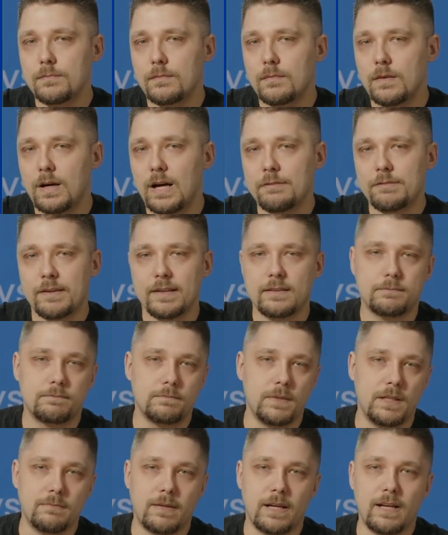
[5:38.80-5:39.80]
I've had
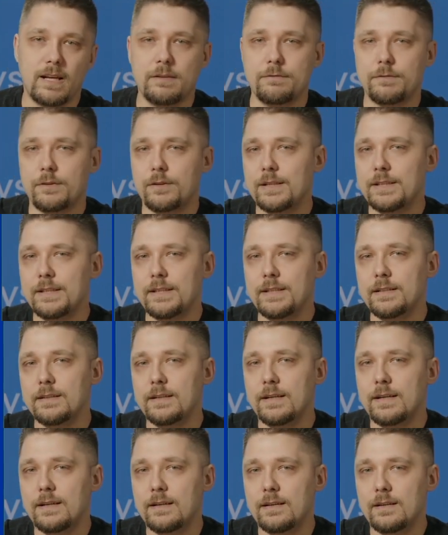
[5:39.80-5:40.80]
in my life already
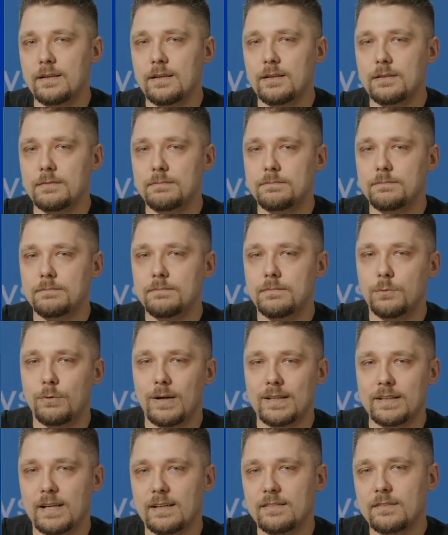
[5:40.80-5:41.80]

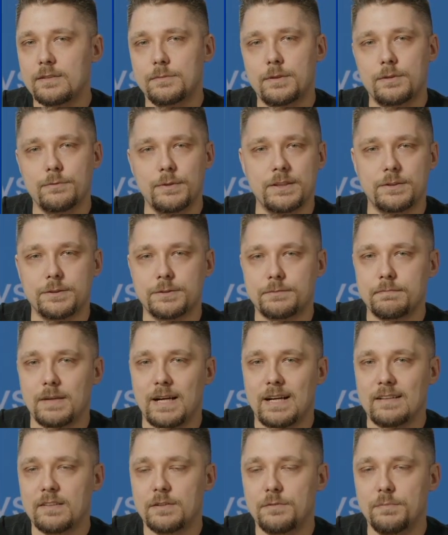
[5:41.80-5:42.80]
one customer which
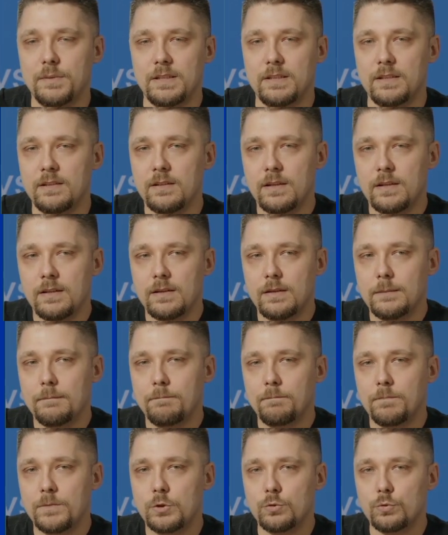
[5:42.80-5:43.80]
asked me
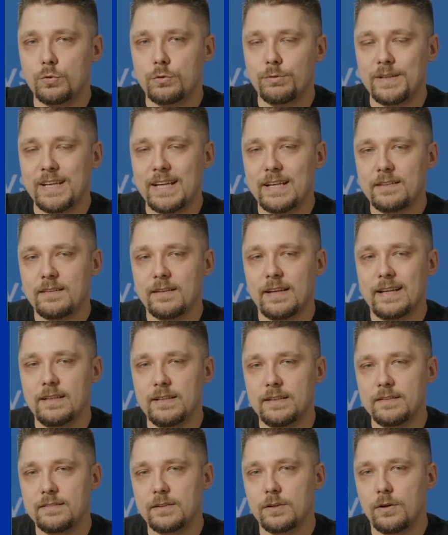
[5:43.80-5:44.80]
to create a
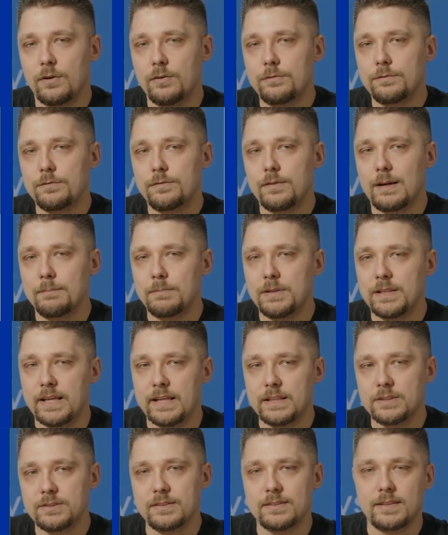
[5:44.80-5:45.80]
list of
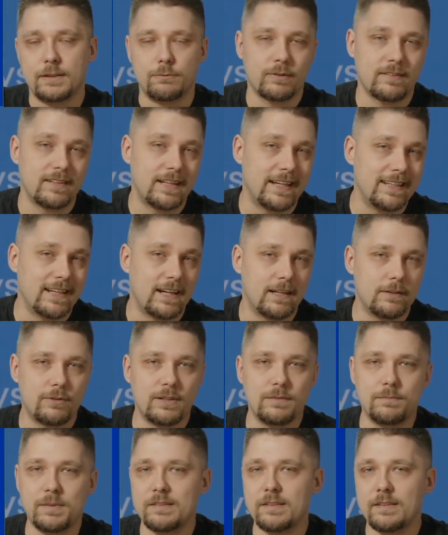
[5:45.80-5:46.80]
applications. There was
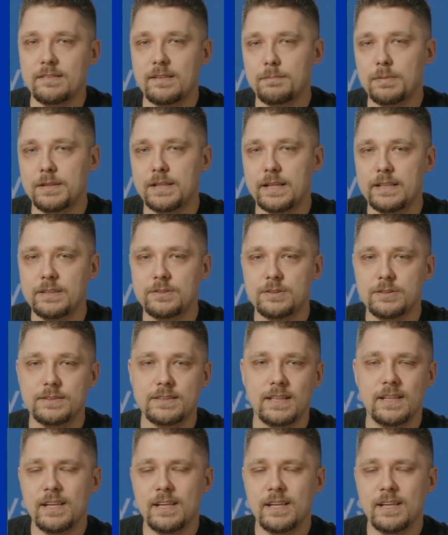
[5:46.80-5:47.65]
900 business applications.